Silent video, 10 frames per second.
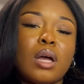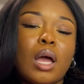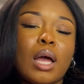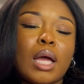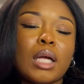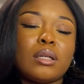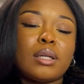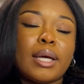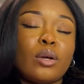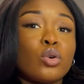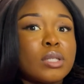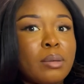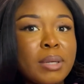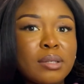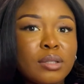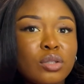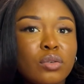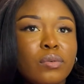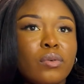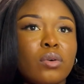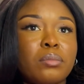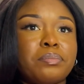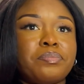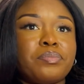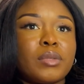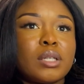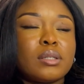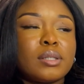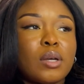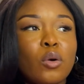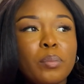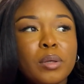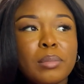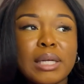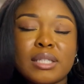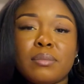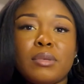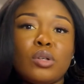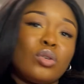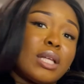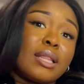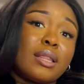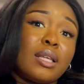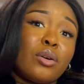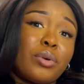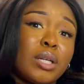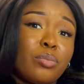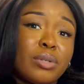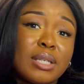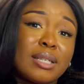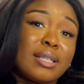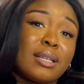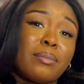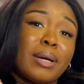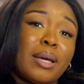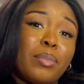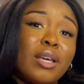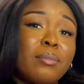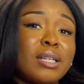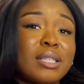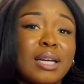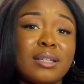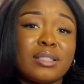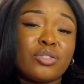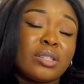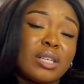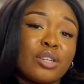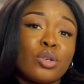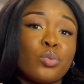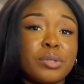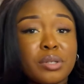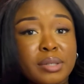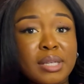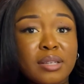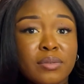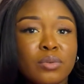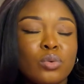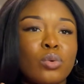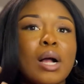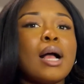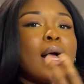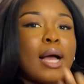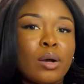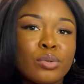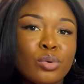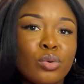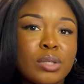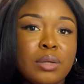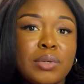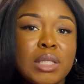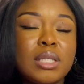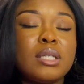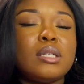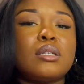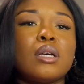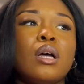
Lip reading: and I got a message from CELPIP letting me know that they already processed my payment and the transaction was successful. I also got a receipt.